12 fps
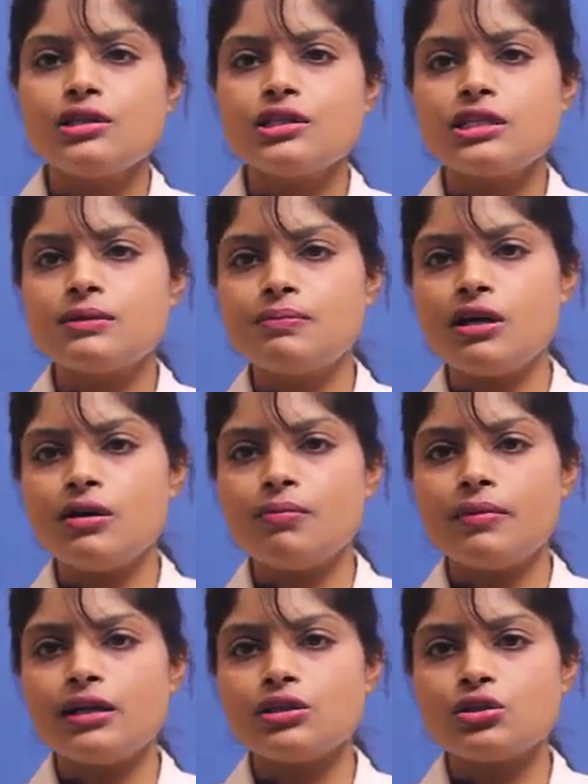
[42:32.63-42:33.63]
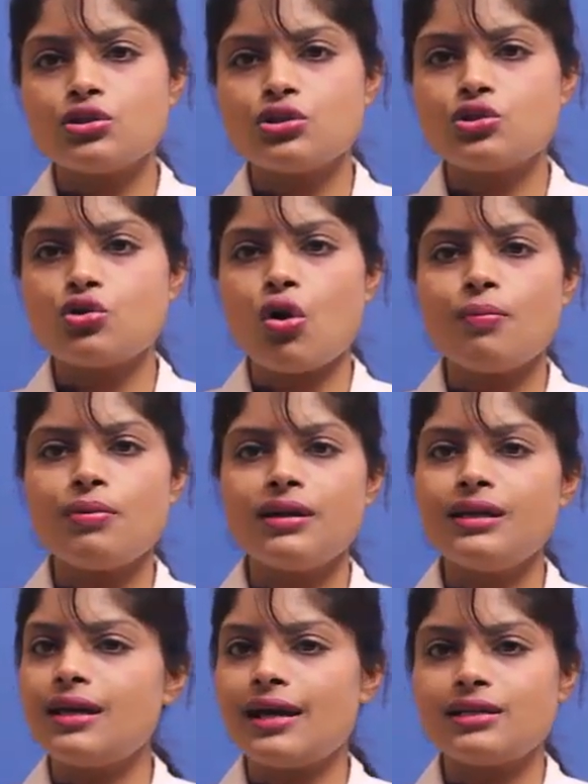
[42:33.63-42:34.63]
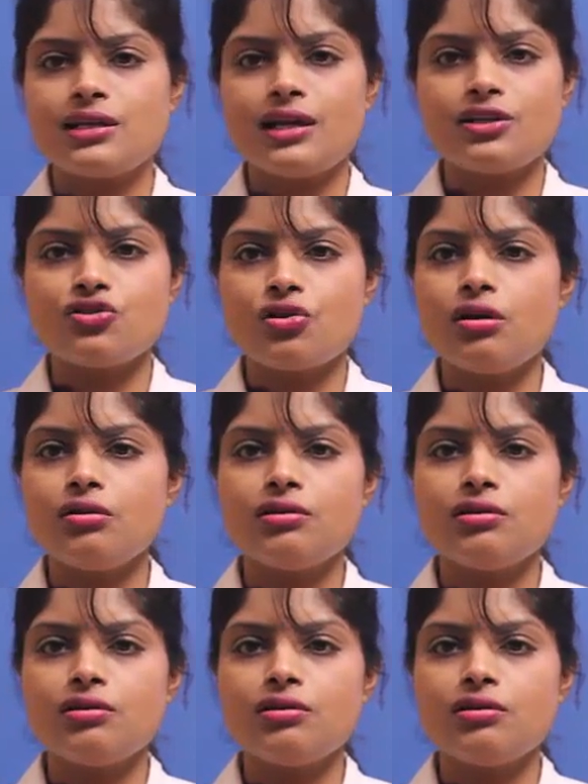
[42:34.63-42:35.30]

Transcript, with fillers: spearmint, strawberry, et cetera.